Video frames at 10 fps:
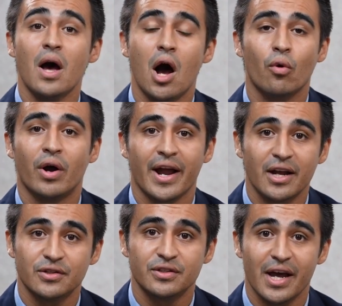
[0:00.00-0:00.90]
the Han Kuang
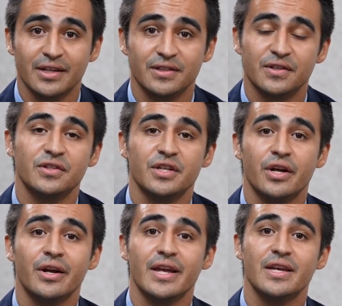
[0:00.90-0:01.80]
Exercises this
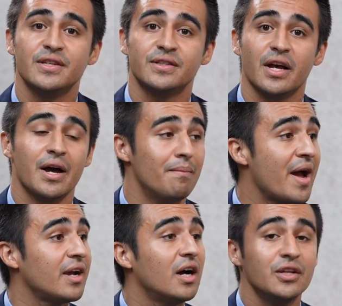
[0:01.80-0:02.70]
year is
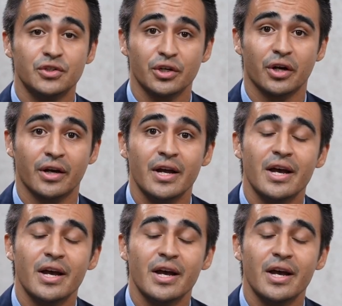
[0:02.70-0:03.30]
Mike Hunzeker,